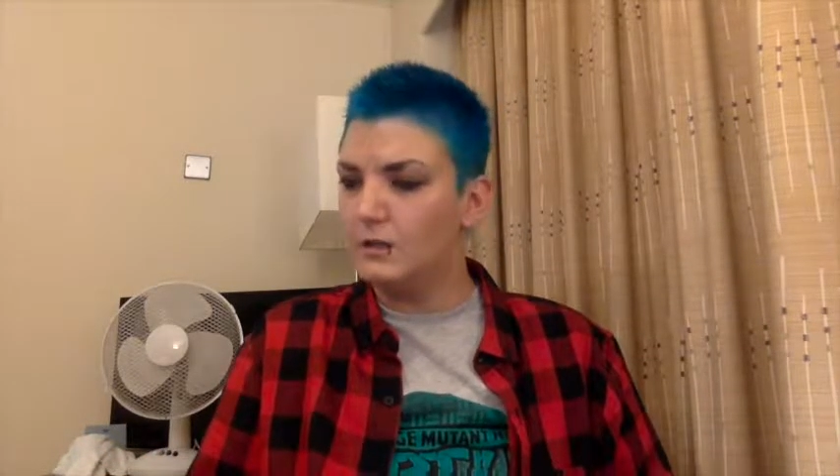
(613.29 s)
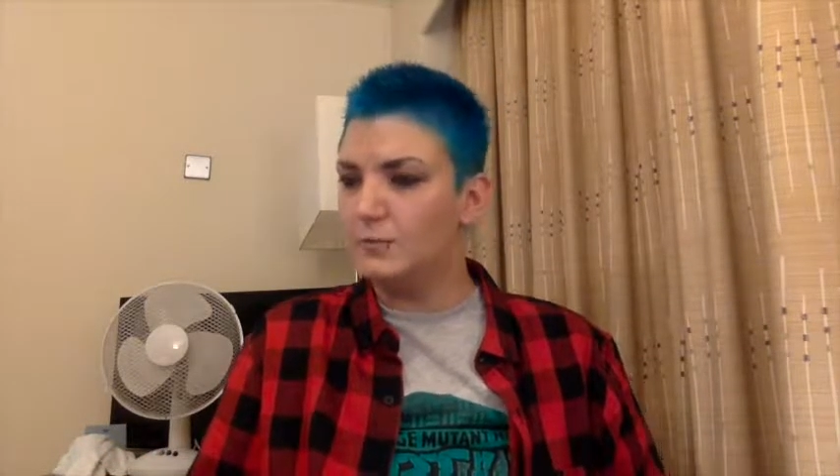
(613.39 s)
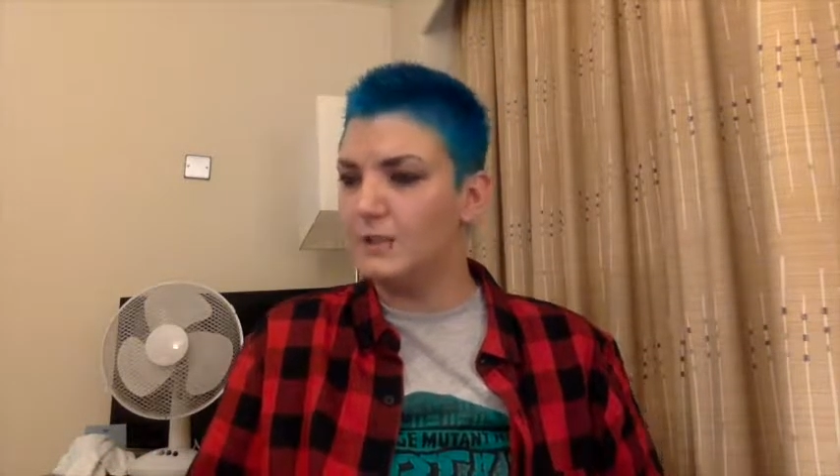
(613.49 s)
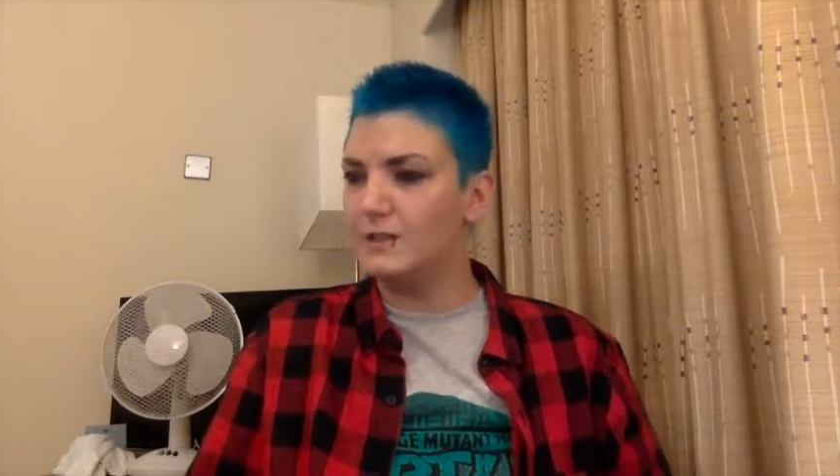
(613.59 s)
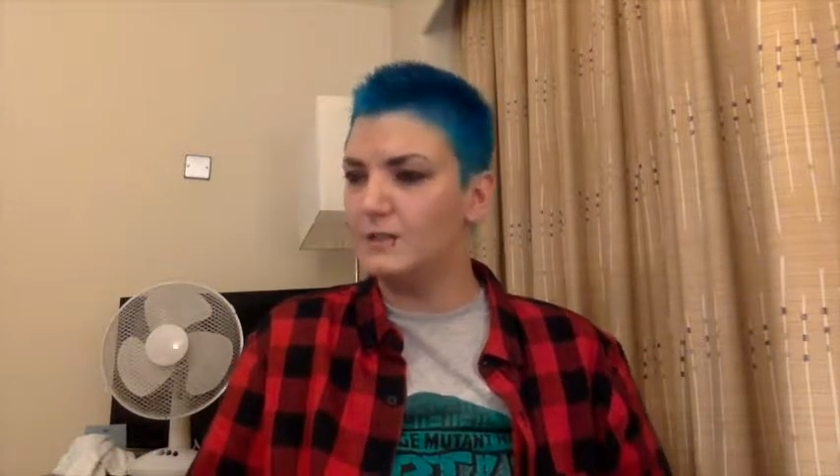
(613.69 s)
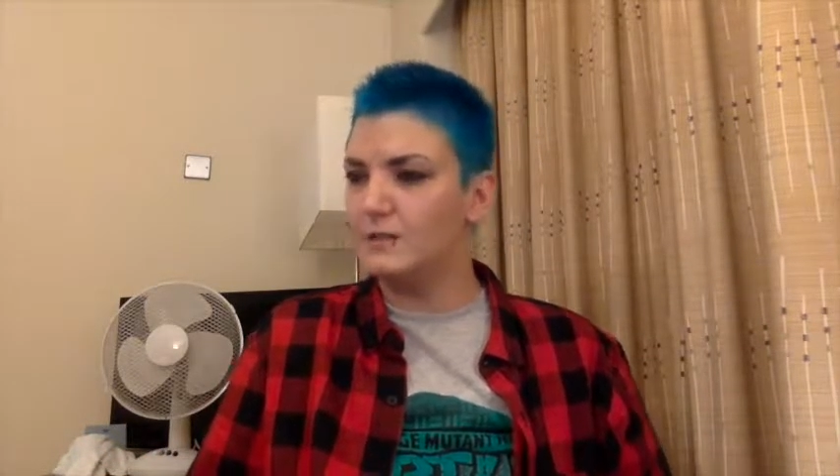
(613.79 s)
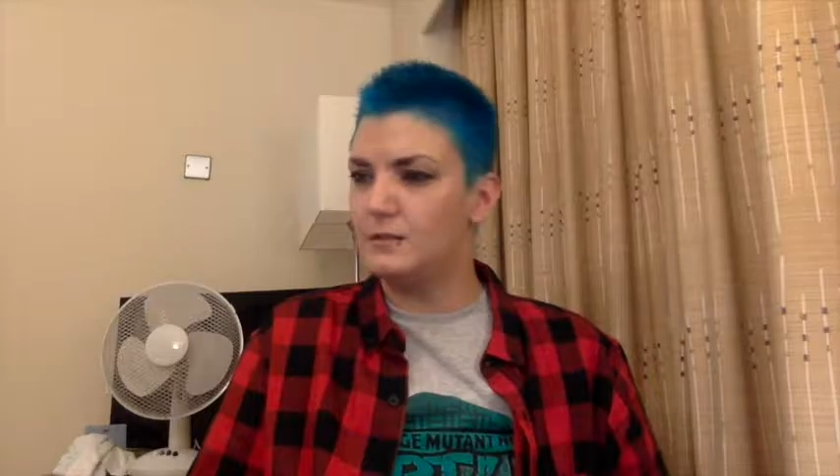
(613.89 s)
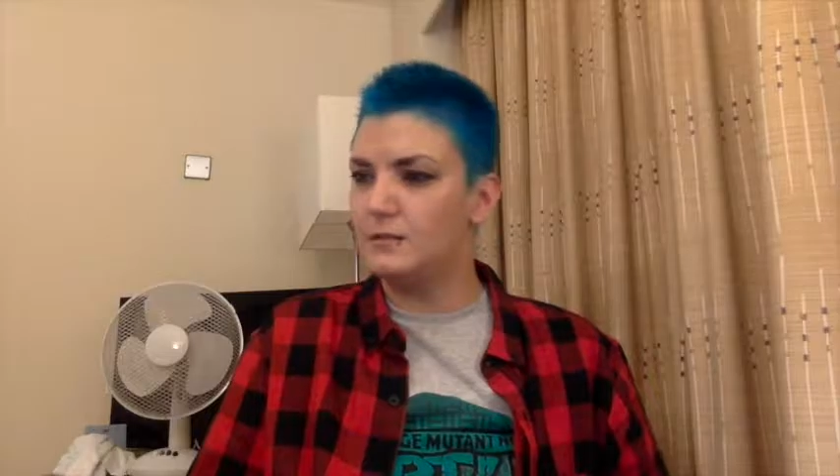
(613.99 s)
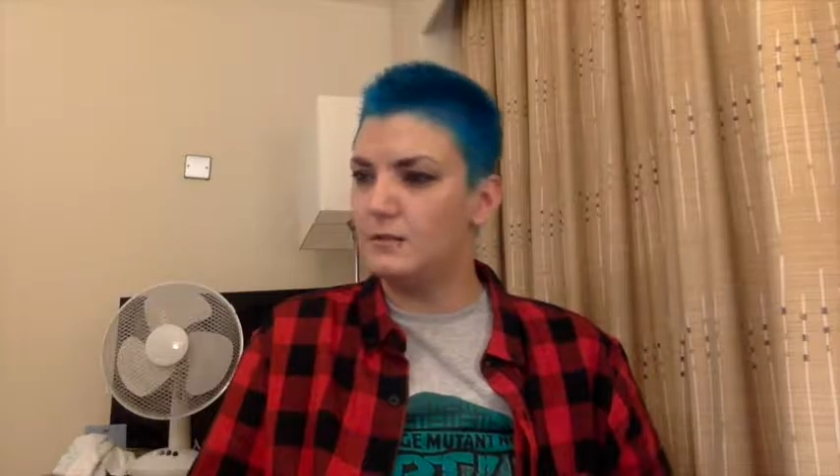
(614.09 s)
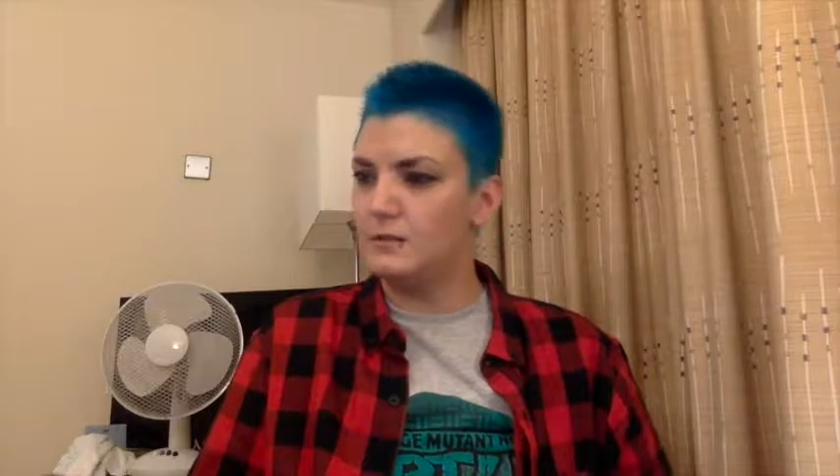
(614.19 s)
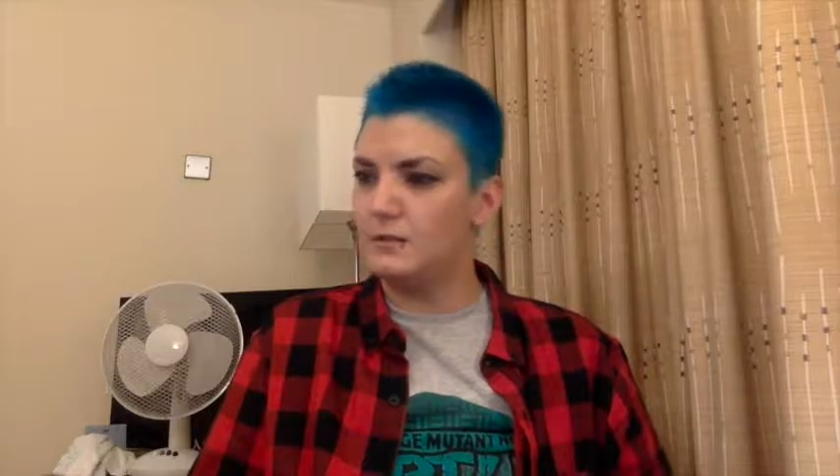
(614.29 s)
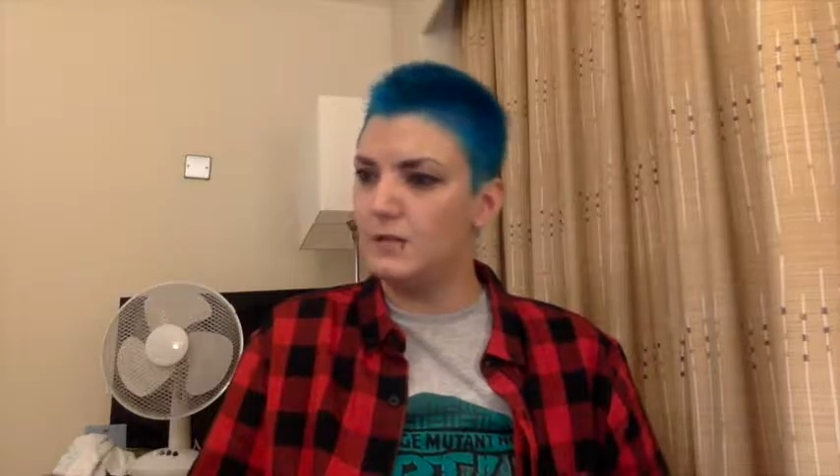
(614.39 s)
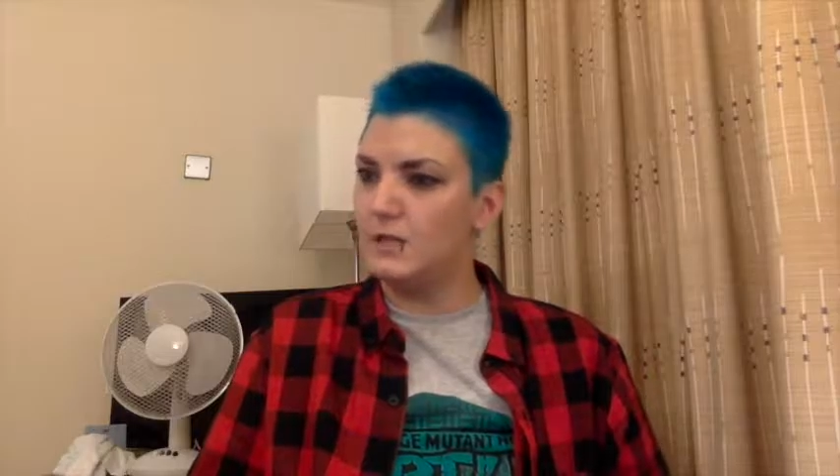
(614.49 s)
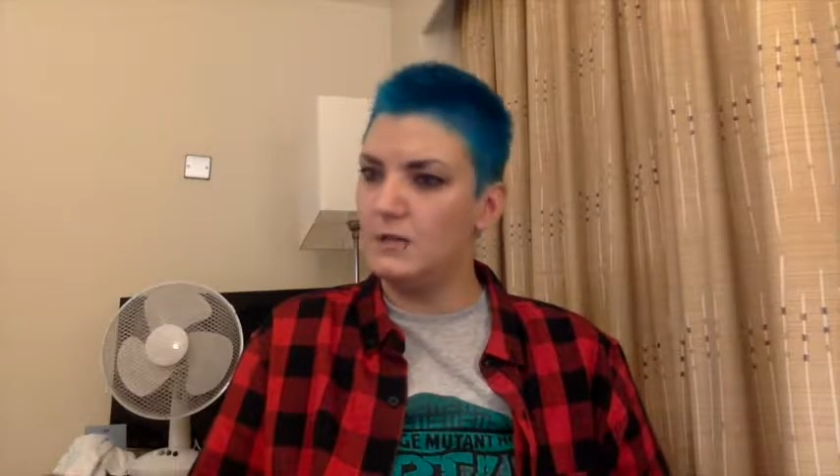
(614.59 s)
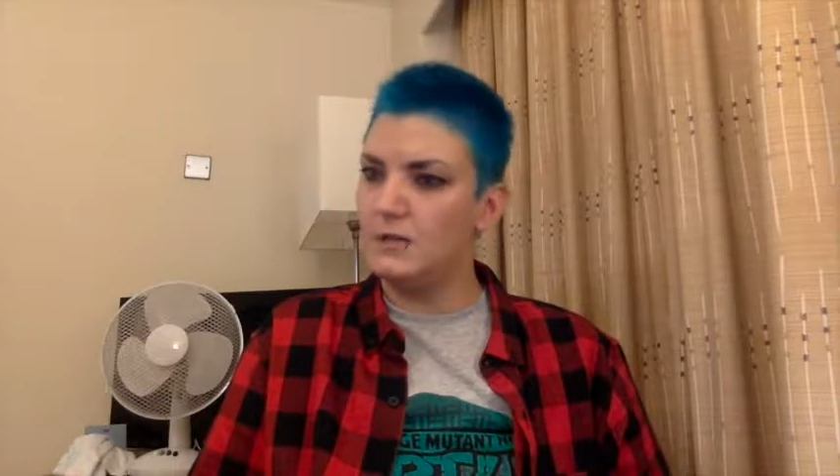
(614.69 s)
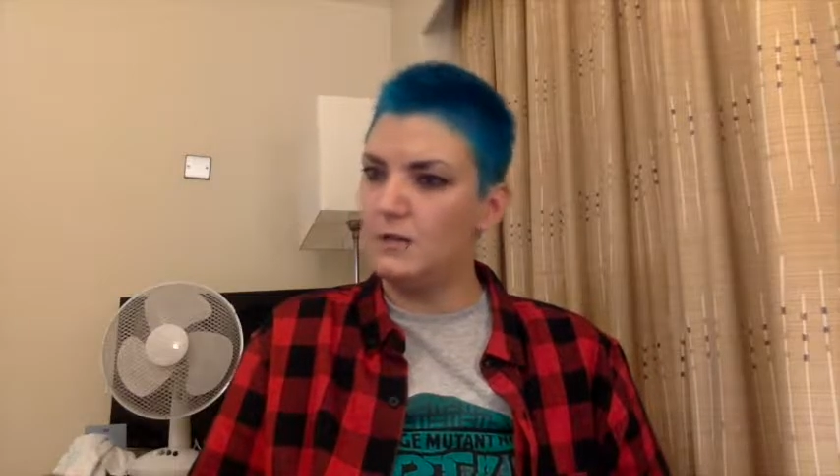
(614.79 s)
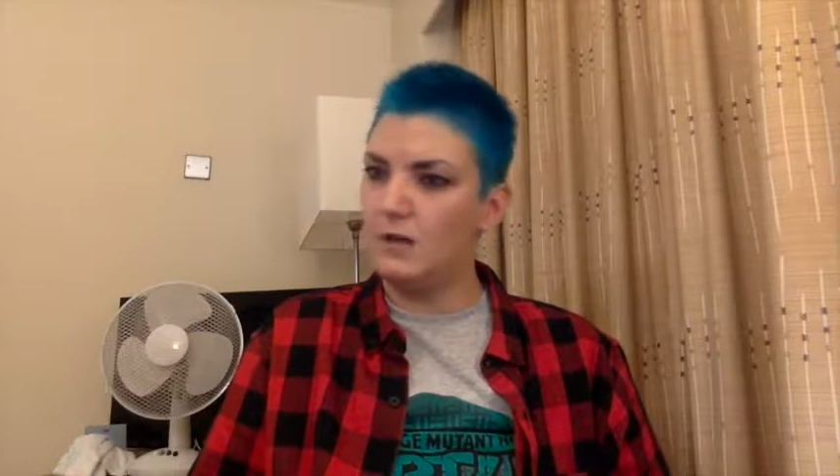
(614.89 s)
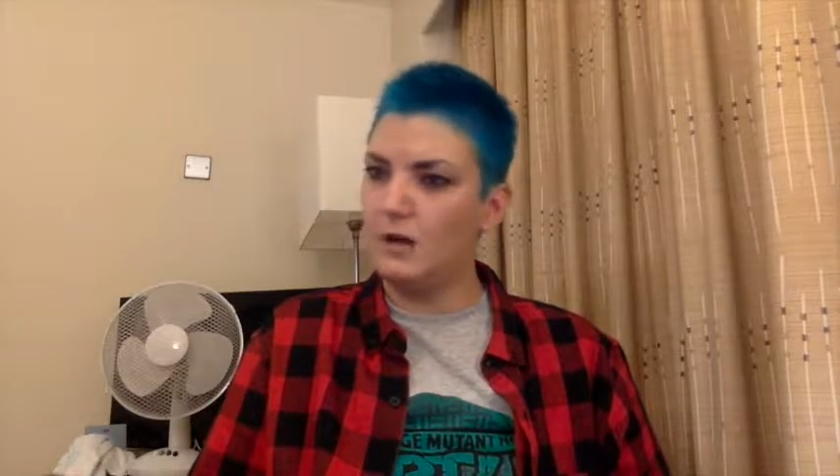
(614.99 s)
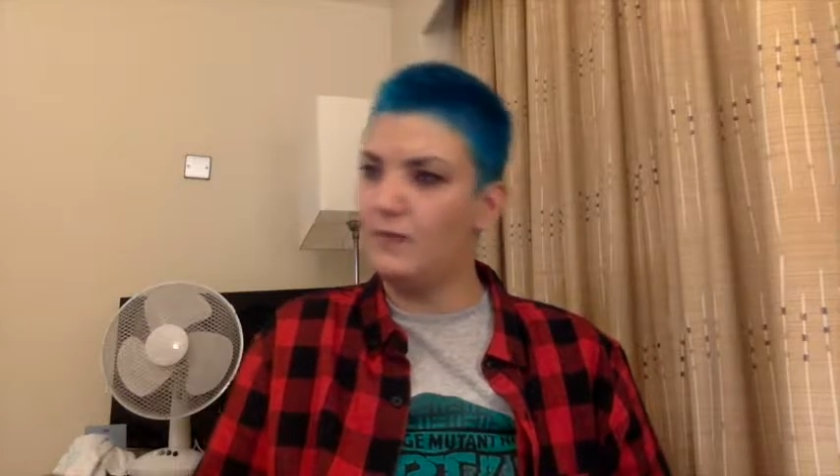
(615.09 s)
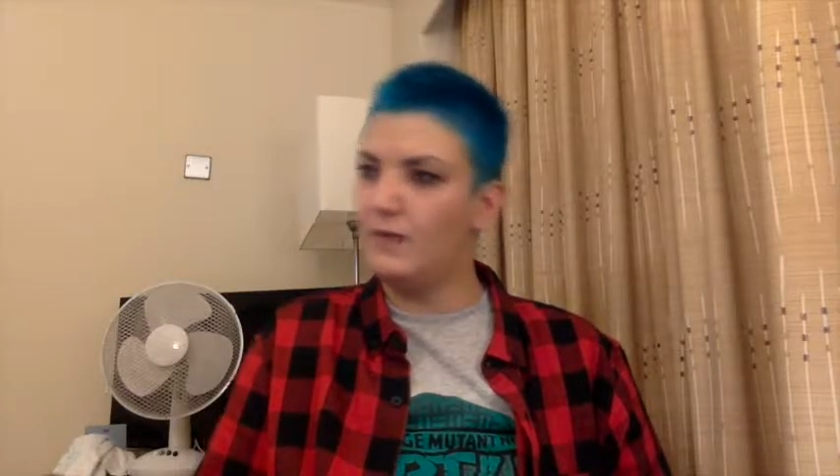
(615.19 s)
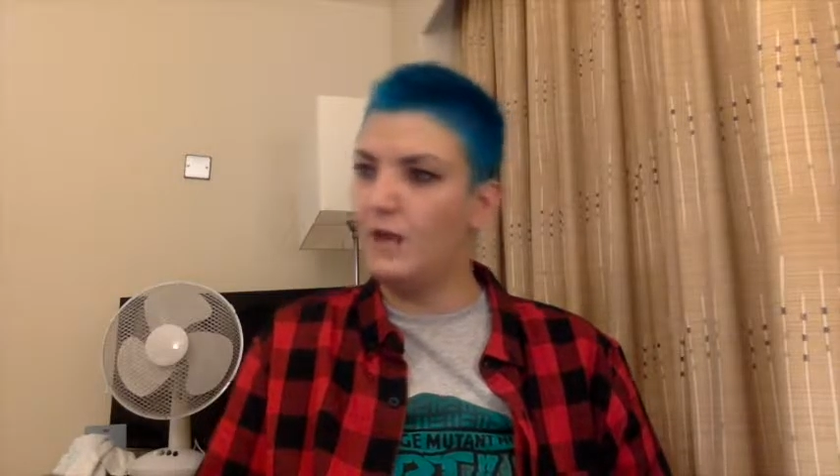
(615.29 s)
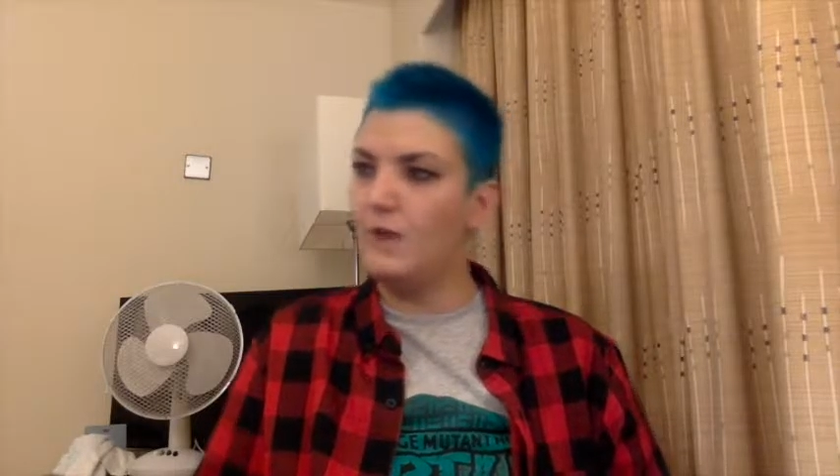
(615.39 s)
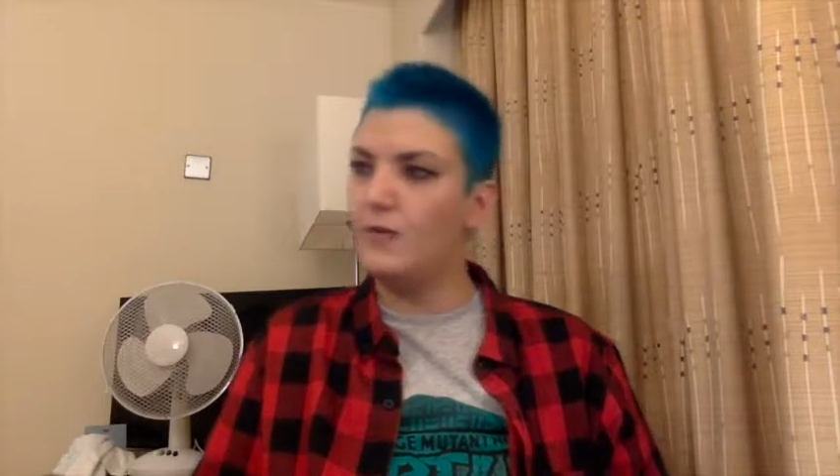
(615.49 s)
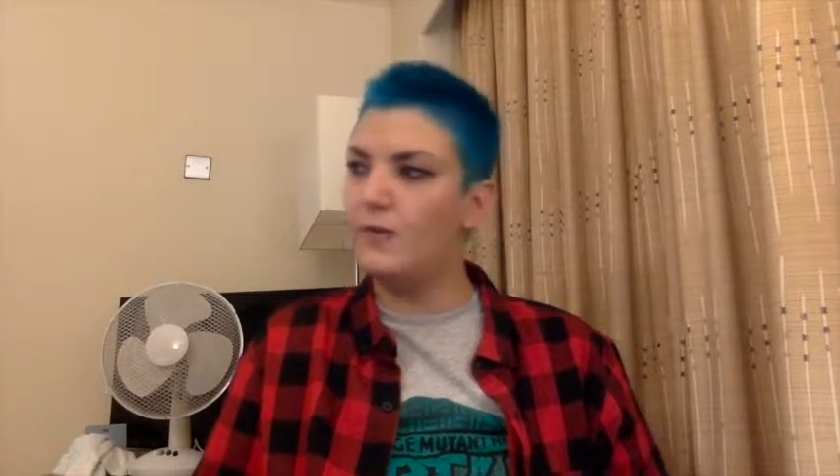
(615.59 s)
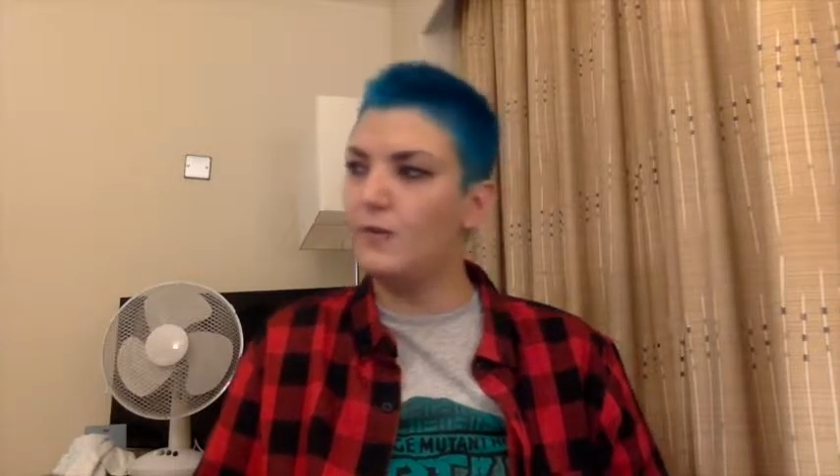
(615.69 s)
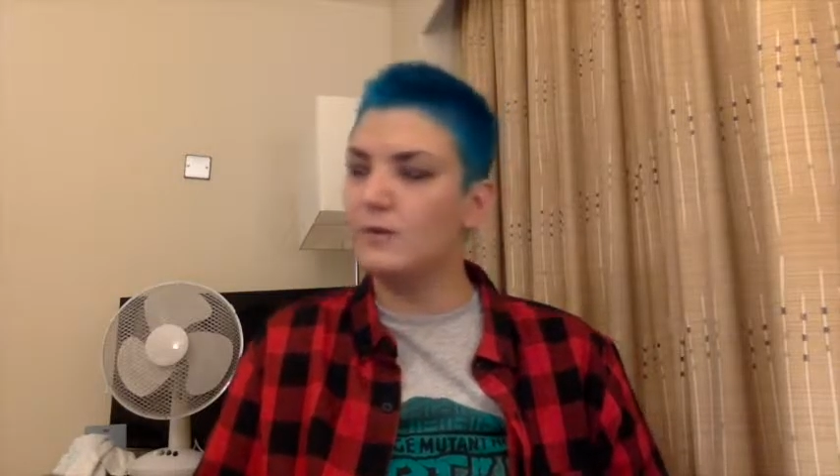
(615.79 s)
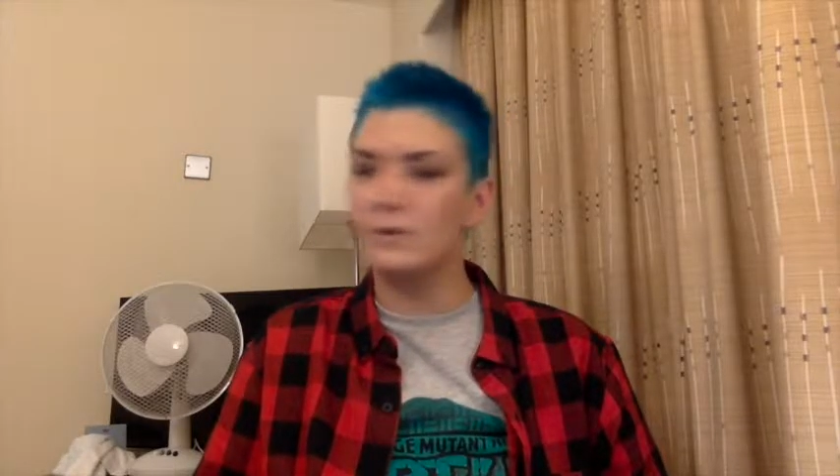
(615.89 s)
But I've never felt